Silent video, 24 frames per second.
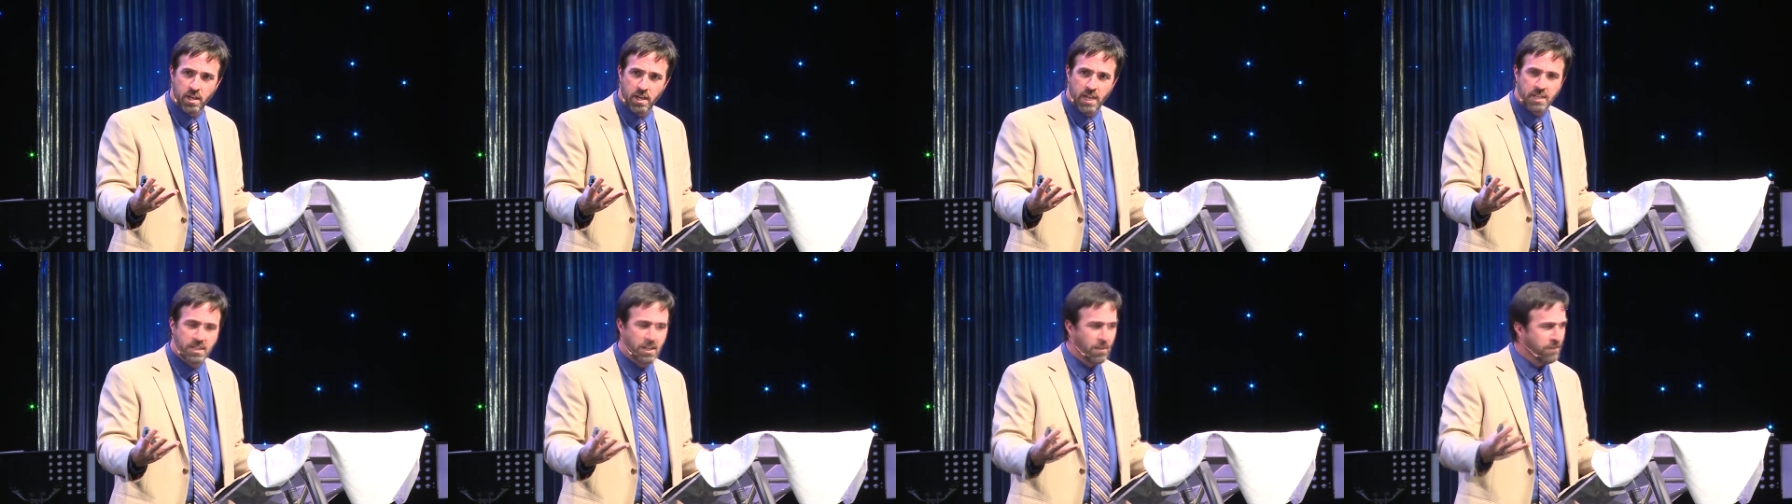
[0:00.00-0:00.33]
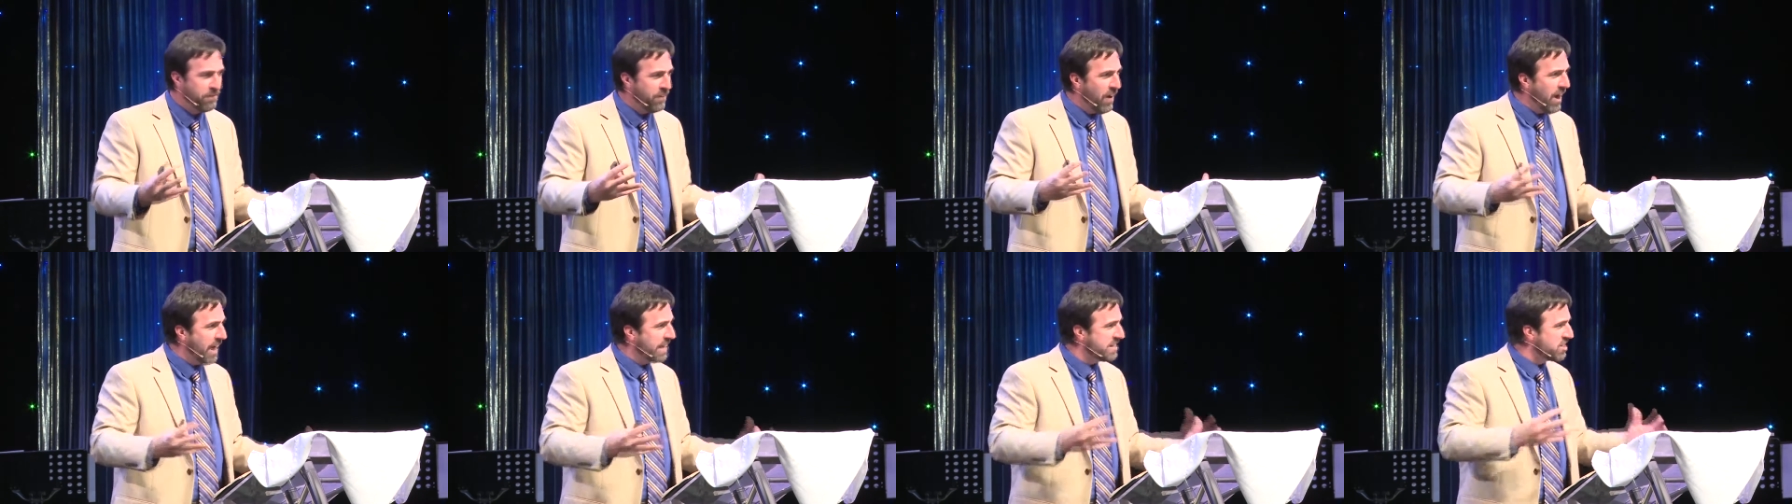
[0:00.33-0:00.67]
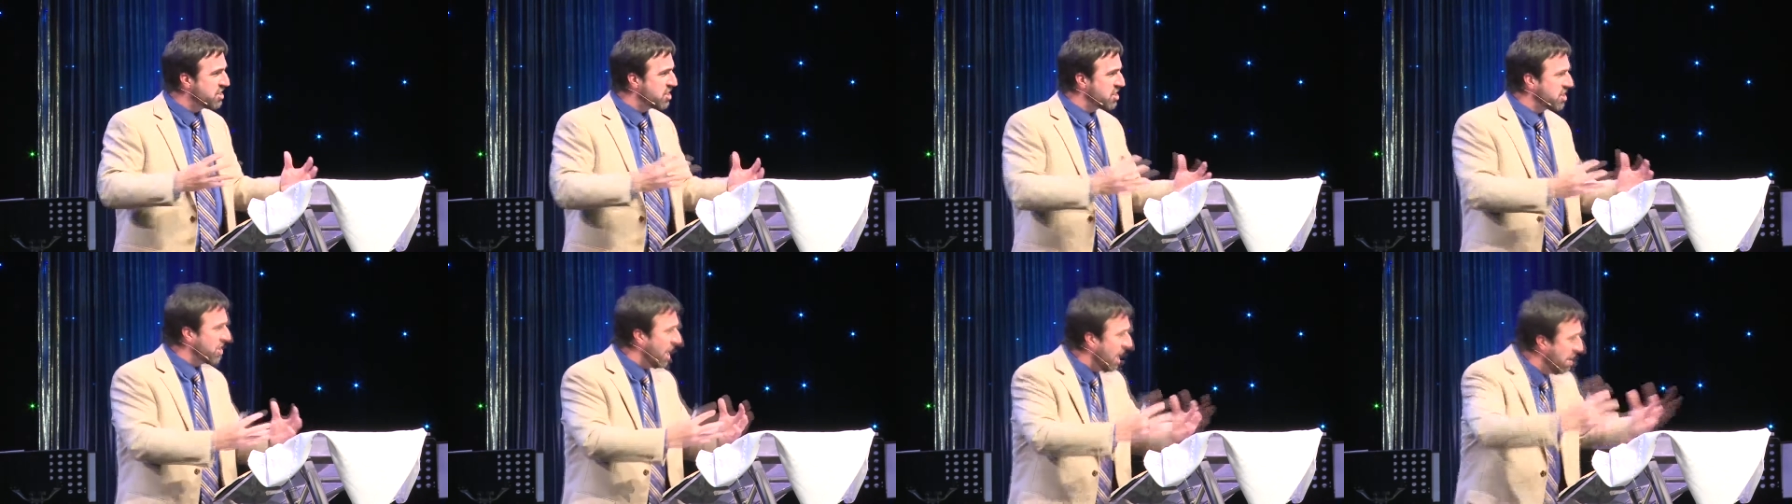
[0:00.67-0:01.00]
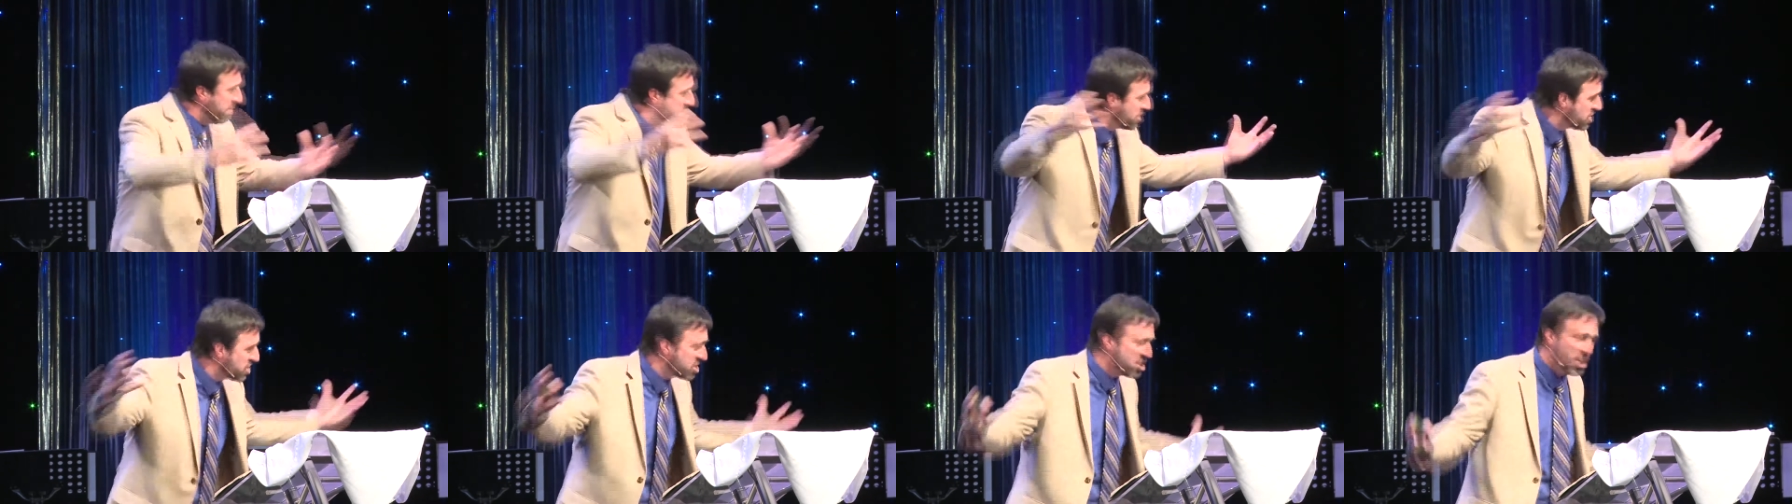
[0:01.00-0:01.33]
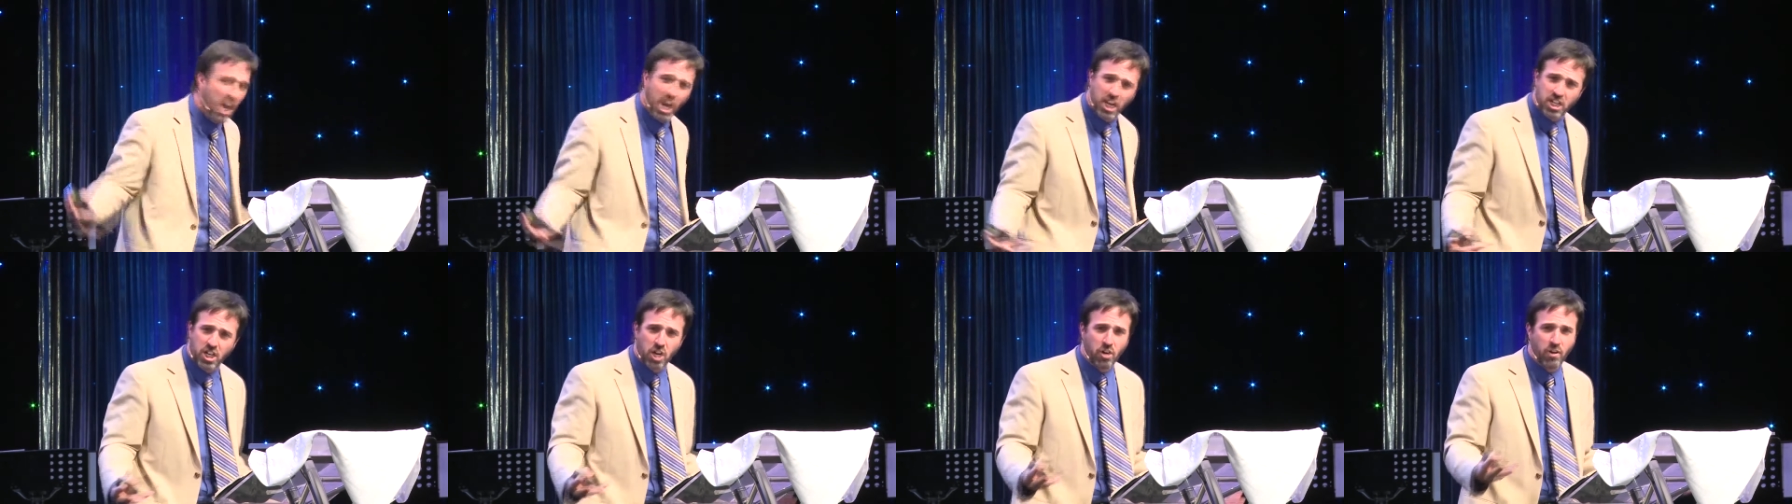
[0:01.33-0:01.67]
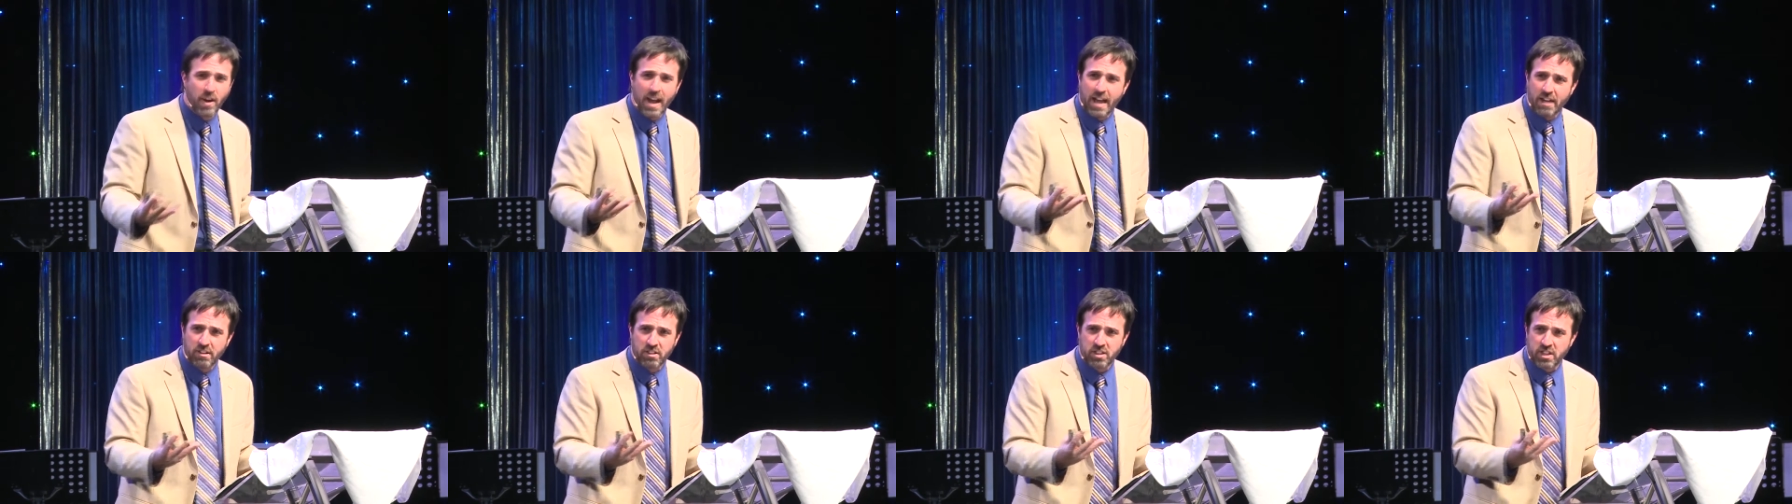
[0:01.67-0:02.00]
and to find some sucker
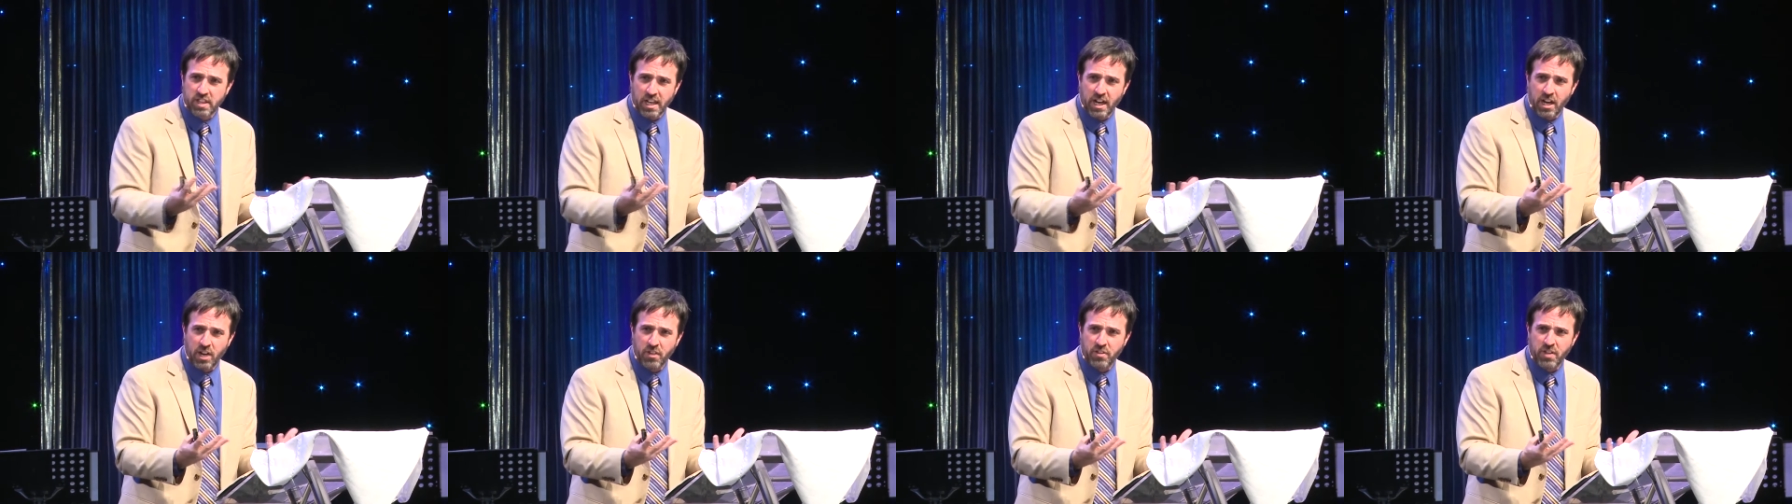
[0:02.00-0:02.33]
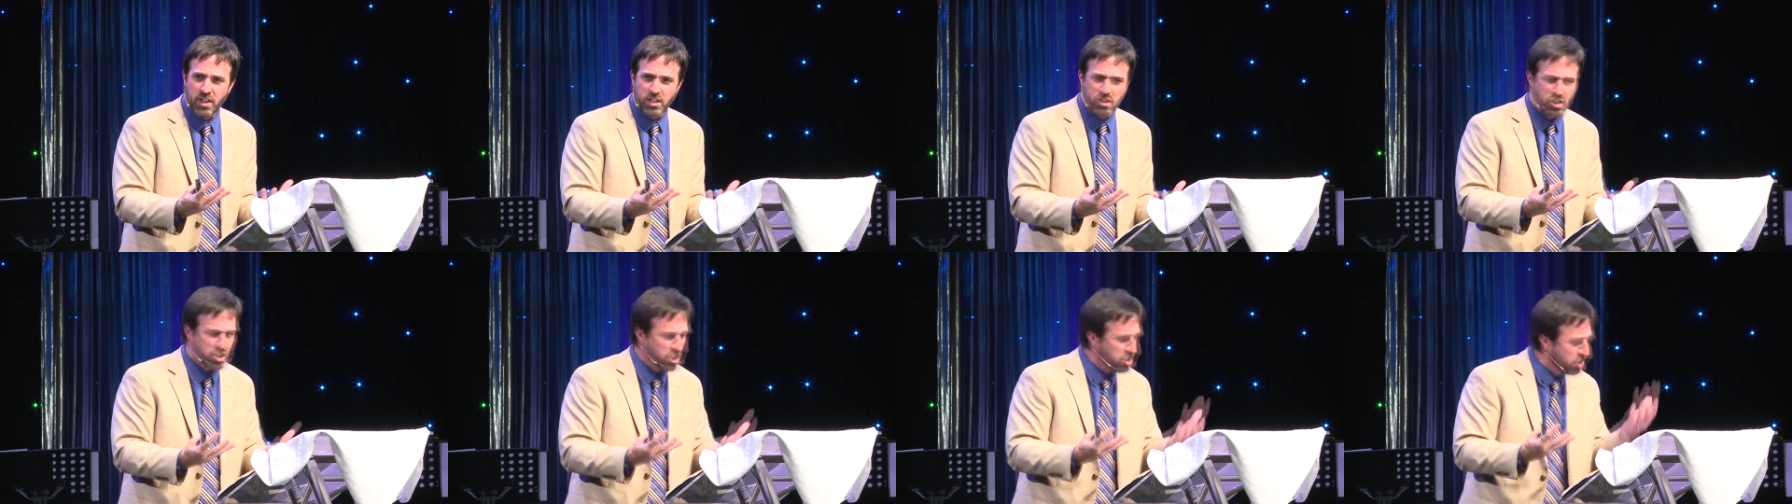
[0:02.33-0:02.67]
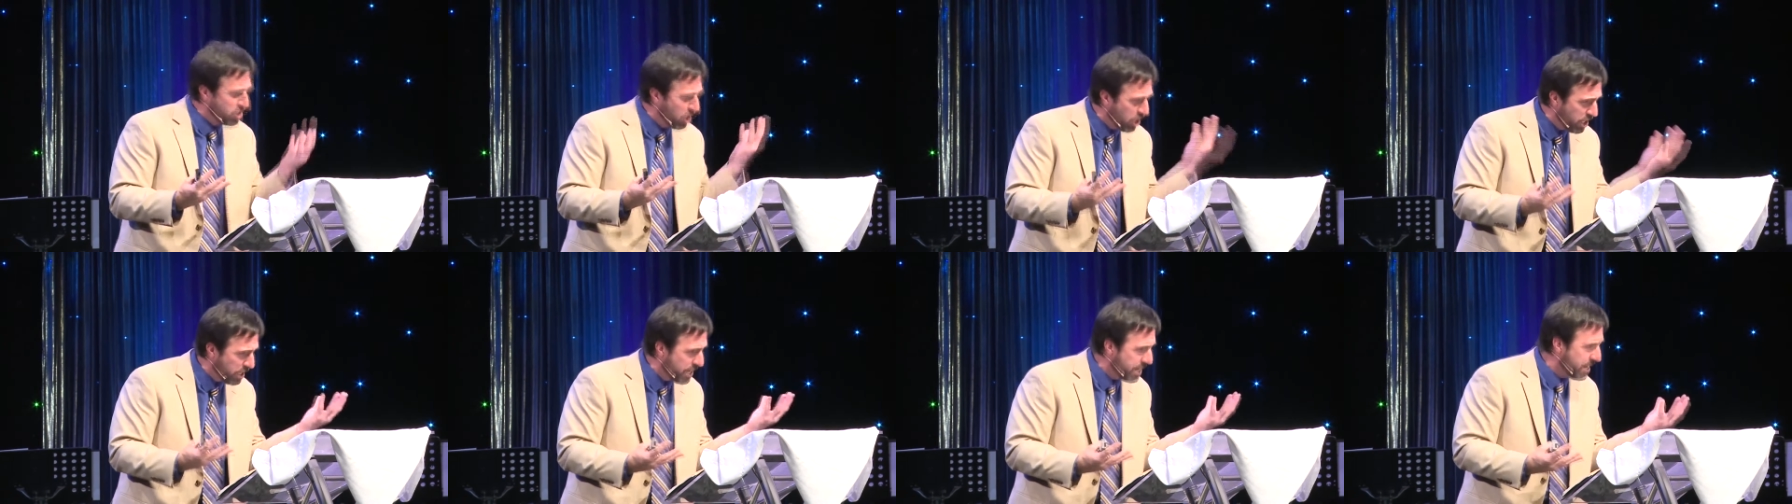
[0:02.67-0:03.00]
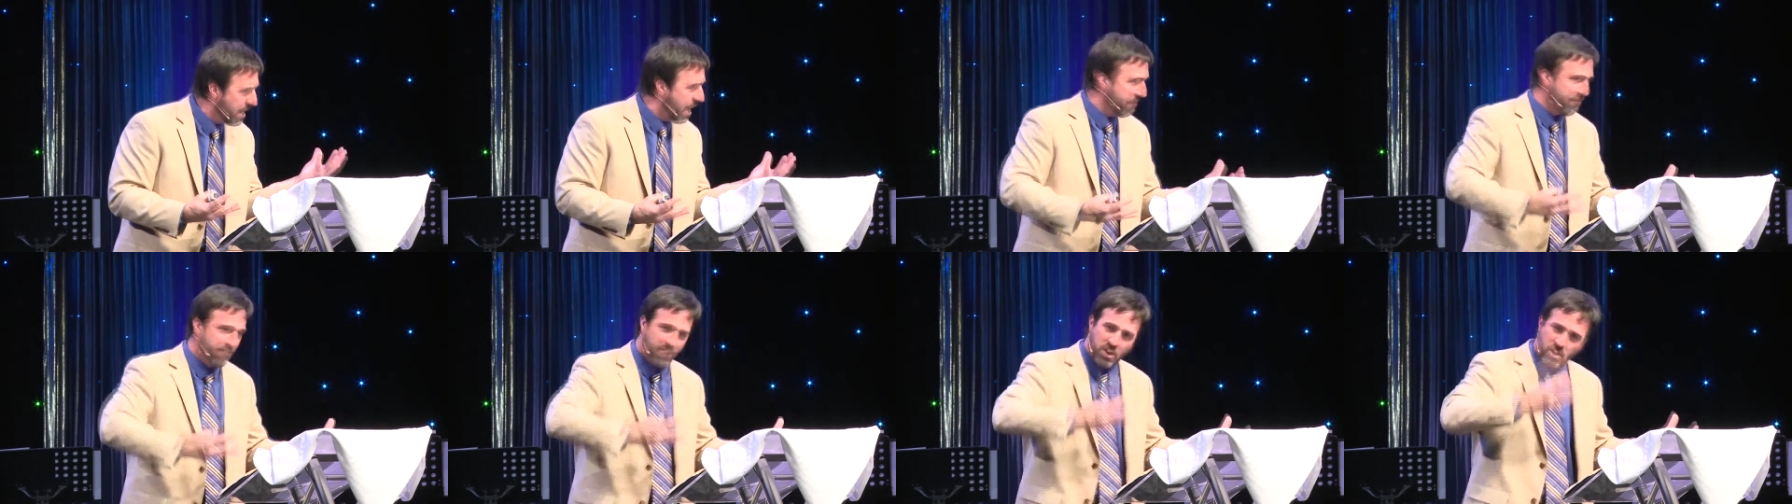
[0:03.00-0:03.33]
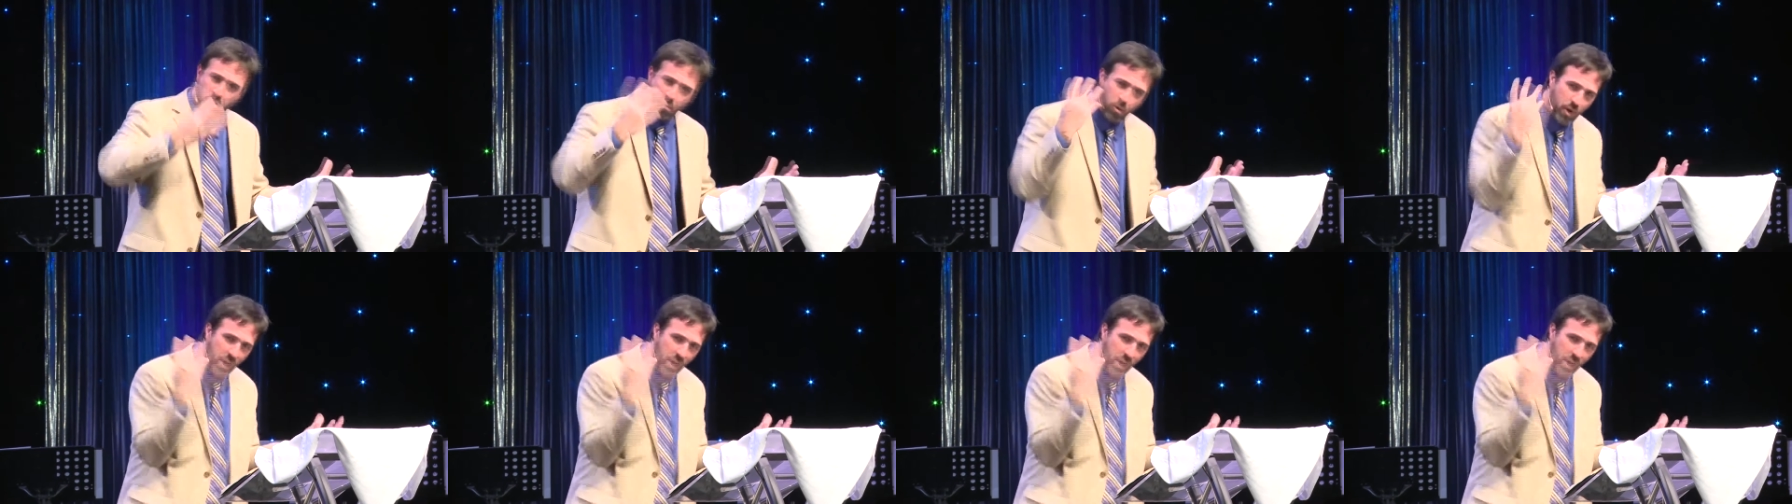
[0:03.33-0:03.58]
out there that's good enough and